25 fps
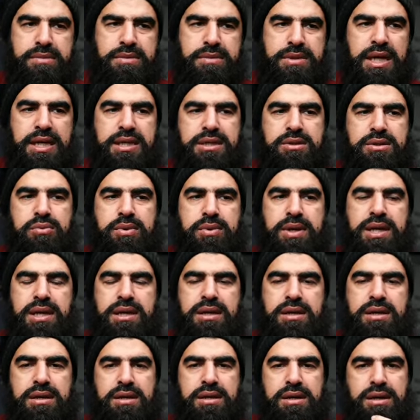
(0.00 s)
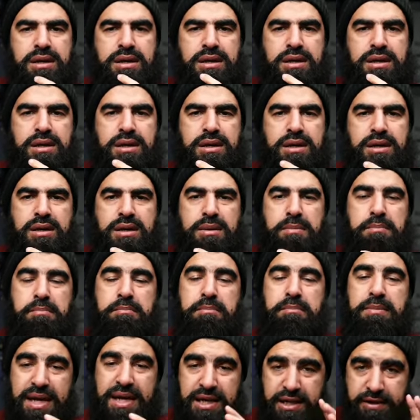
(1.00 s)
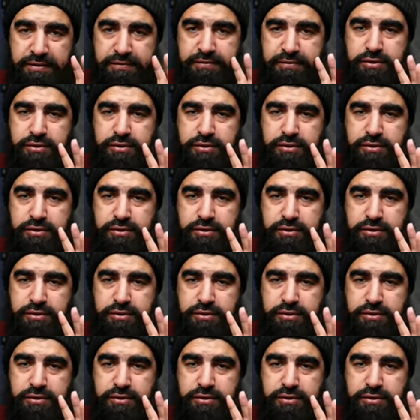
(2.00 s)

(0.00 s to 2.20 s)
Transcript: That's where many